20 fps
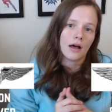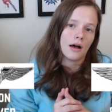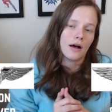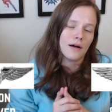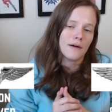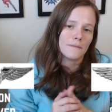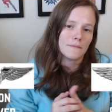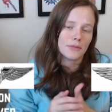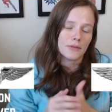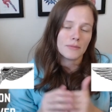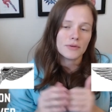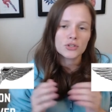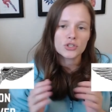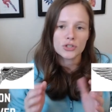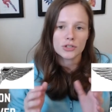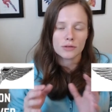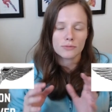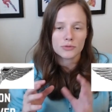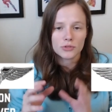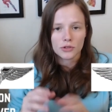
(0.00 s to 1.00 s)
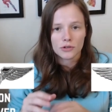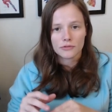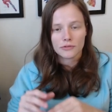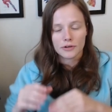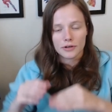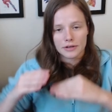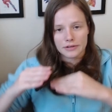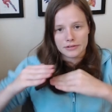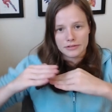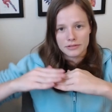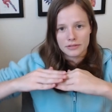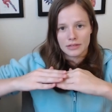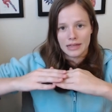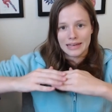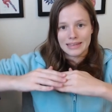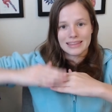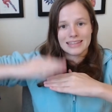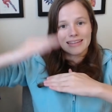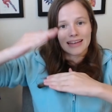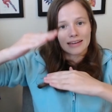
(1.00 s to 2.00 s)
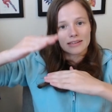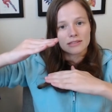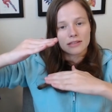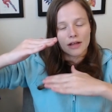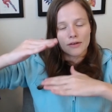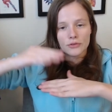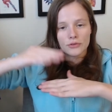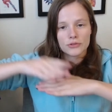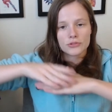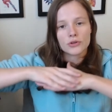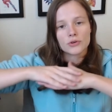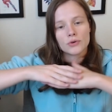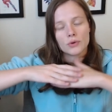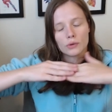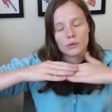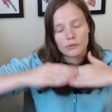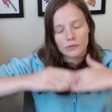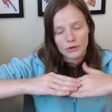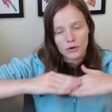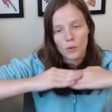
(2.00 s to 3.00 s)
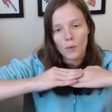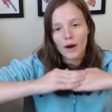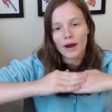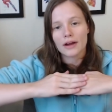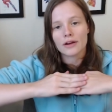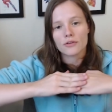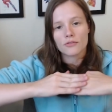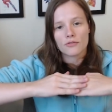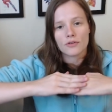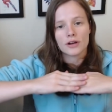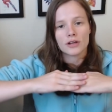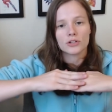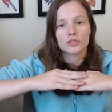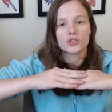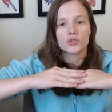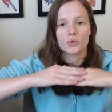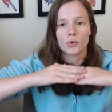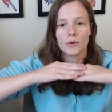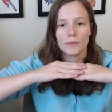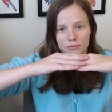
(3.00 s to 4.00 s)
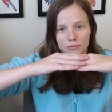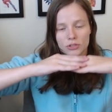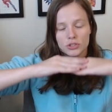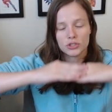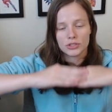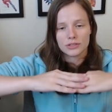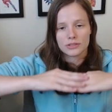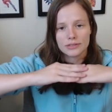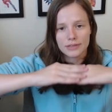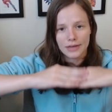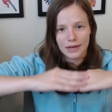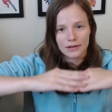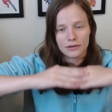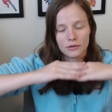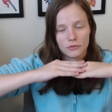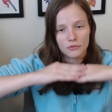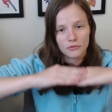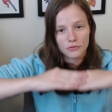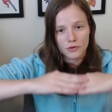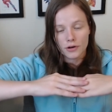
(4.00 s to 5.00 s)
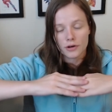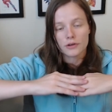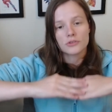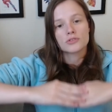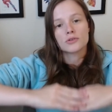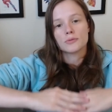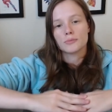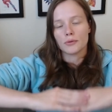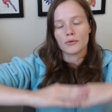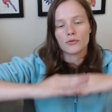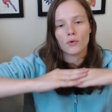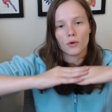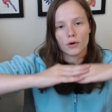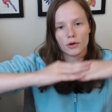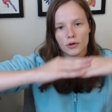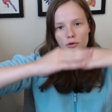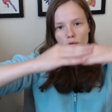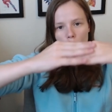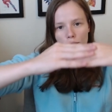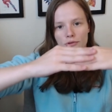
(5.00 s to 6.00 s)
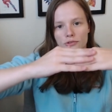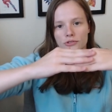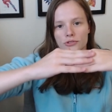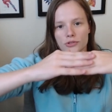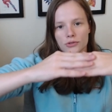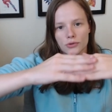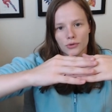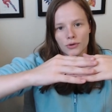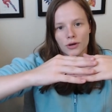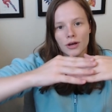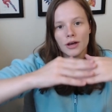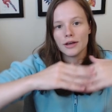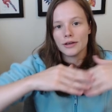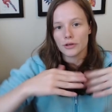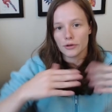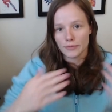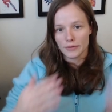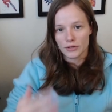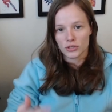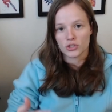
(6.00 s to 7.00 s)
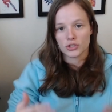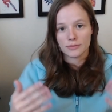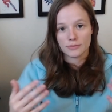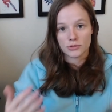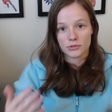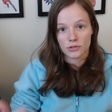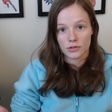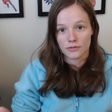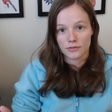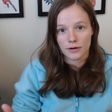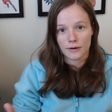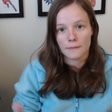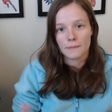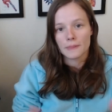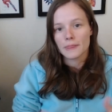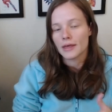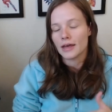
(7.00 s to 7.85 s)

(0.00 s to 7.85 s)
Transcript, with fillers: Um, the mission observer is like the next level, so you're required to finish your mission scanner first before you pursue your mission observer.